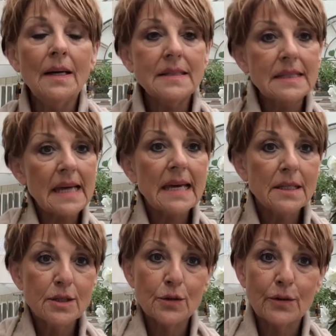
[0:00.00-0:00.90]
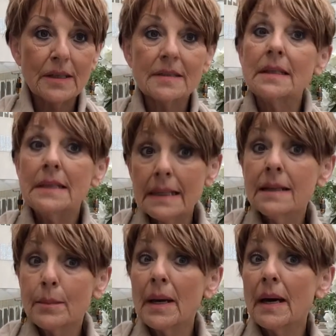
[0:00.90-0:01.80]
Today's story is
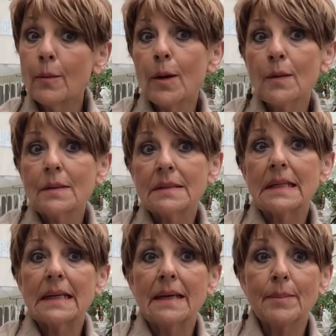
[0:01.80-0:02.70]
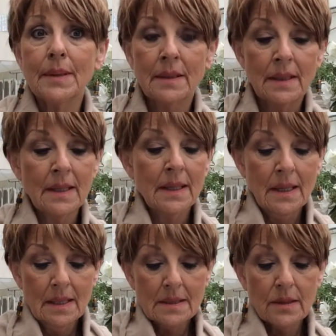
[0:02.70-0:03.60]
Little Bear Won't Sleep.
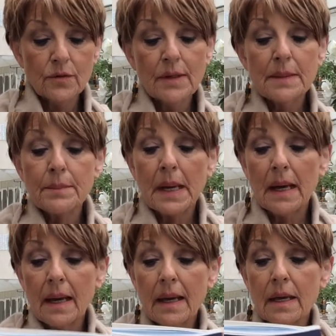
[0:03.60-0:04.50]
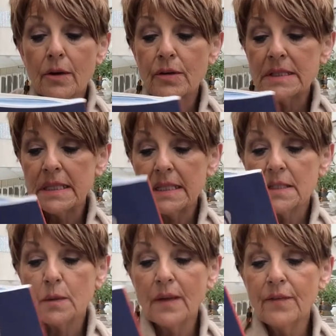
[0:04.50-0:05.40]
So it's written by Christine
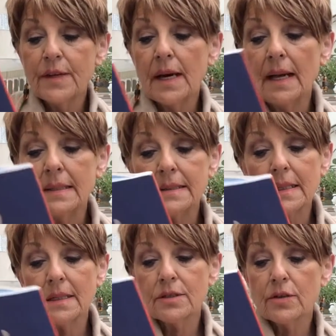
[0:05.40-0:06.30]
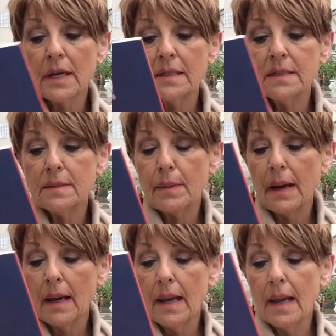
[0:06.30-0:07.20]
Swift and illustrated
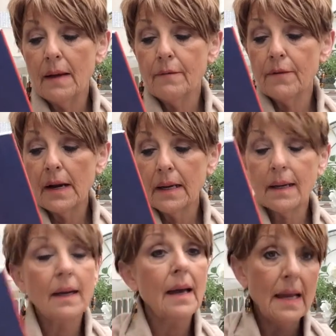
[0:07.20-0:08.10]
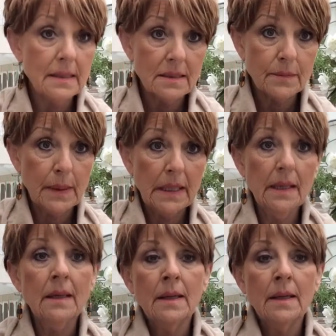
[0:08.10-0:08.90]
by Frank Endersby,